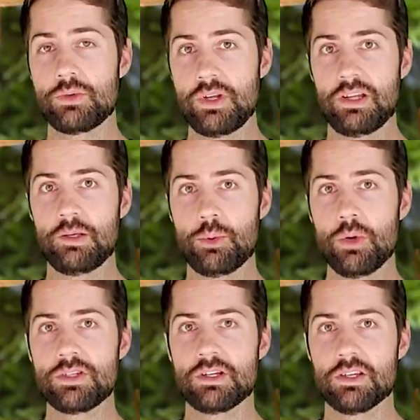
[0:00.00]
deadly
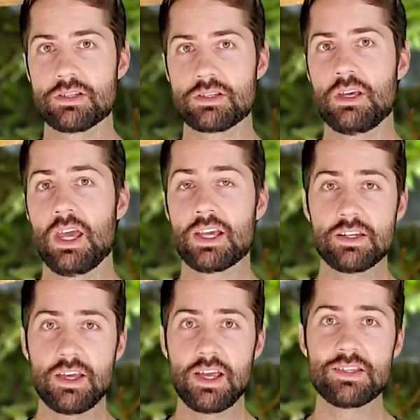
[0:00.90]
poisonous. It
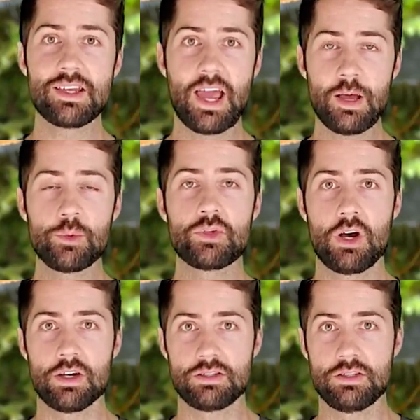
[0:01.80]
contains
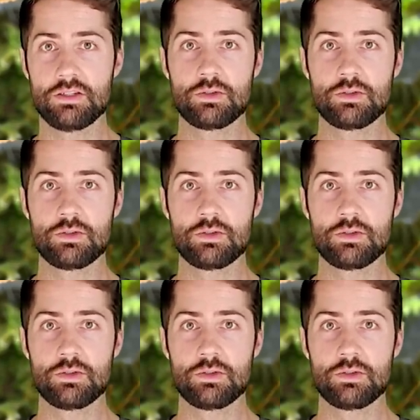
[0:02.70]
amatoxins,